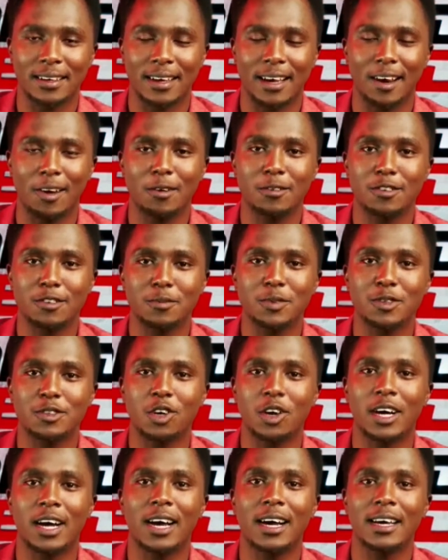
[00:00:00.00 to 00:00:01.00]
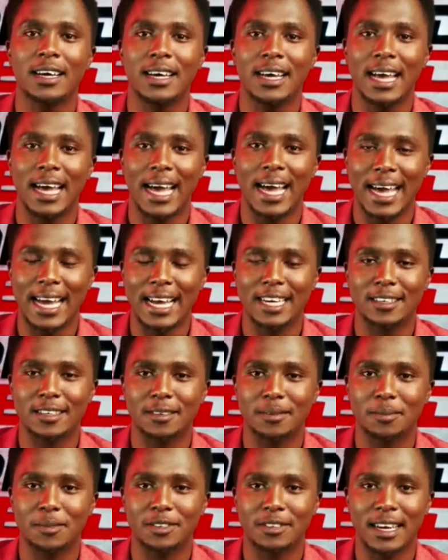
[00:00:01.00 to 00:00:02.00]
Kalonzo Musyoka,
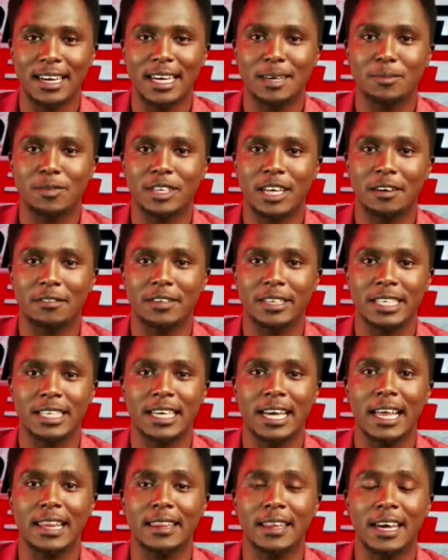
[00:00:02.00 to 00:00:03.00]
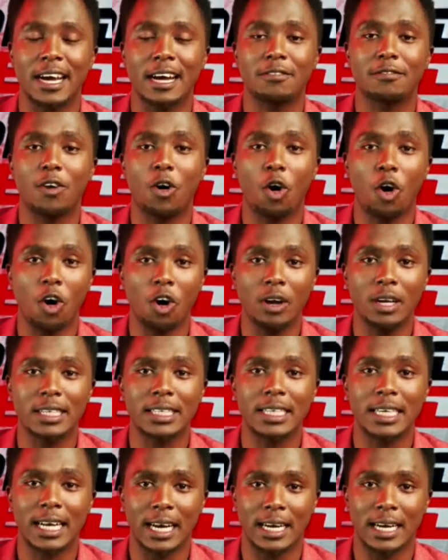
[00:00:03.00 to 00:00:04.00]
and Musalia Mudavadi, and they have all
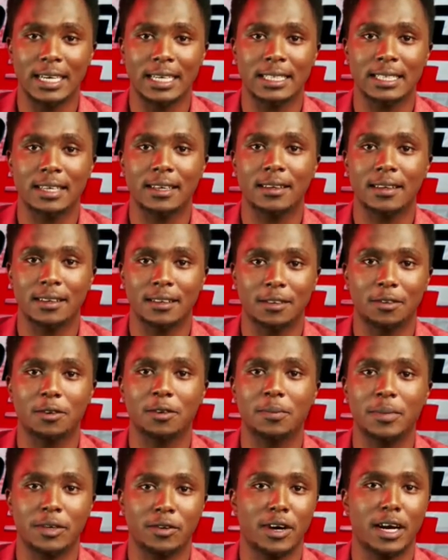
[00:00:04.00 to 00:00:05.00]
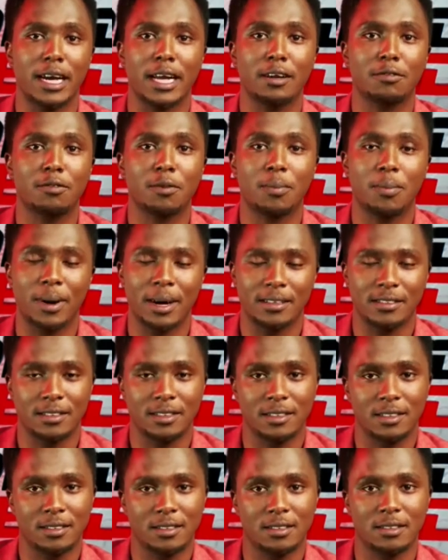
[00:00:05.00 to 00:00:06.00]
declared that they will be running for
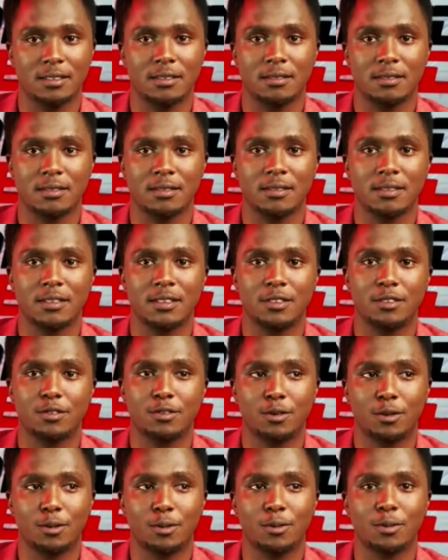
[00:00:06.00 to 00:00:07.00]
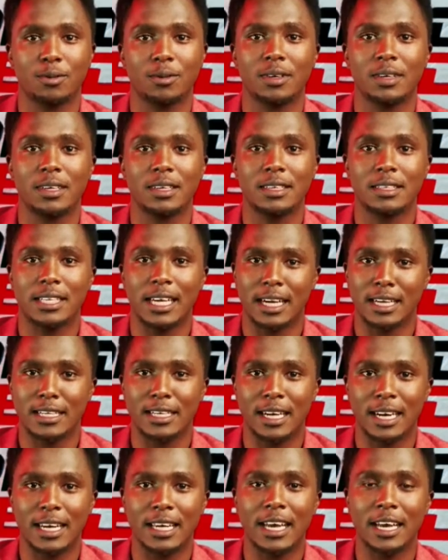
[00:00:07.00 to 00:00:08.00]
president. So
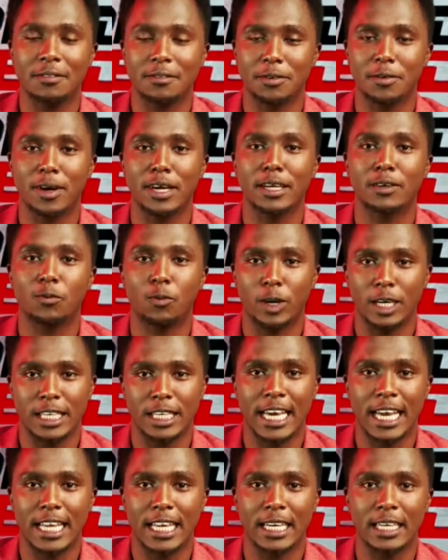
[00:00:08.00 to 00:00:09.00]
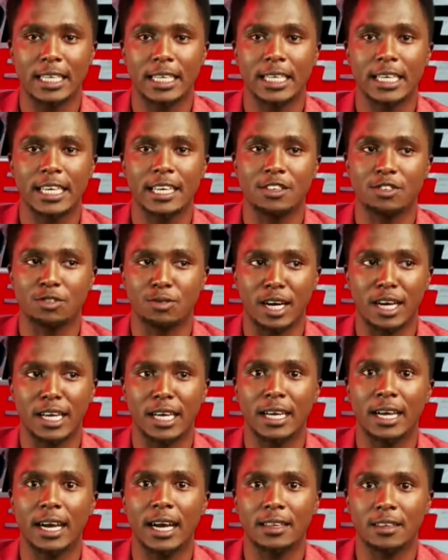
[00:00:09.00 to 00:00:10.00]
technically, everyone in One Kenya is
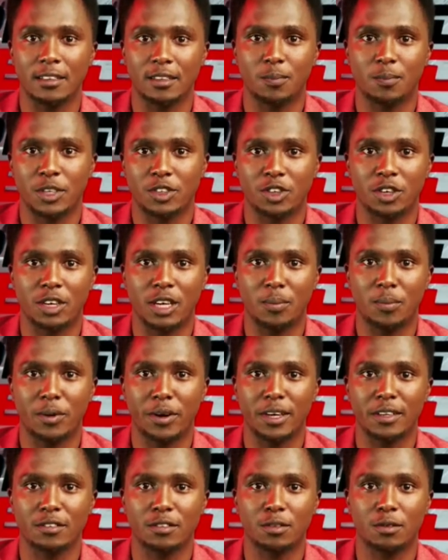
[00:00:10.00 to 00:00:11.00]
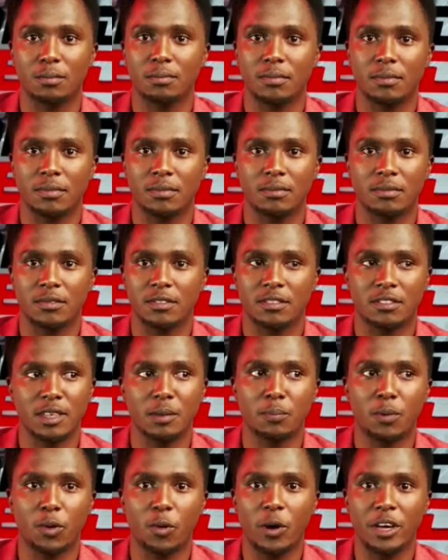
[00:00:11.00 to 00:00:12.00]
running at this particular point. So
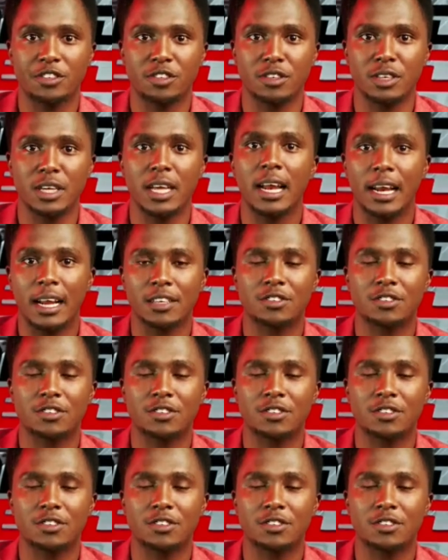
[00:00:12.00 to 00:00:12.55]
simple question.